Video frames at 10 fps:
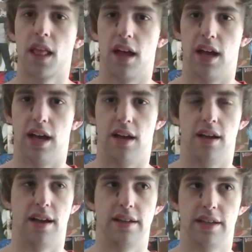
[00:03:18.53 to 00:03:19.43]

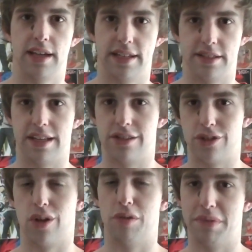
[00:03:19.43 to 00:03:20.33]
Uh, it's an
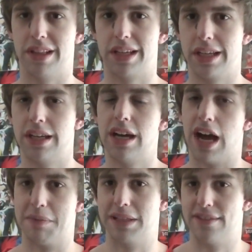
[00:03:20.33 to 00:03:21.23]
in-soul ability,
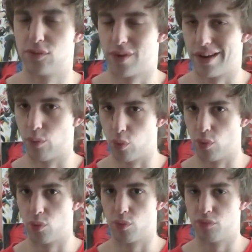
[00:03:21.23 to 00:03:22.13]
I believe is what
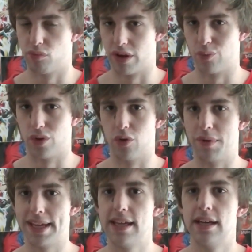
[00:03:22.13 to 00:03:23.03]
what it will
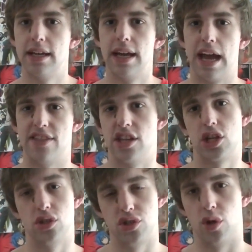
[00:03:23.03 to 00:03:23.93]
be, and then you
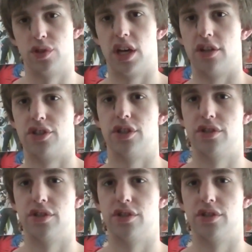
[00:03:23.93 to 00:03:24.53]
can soul charge too.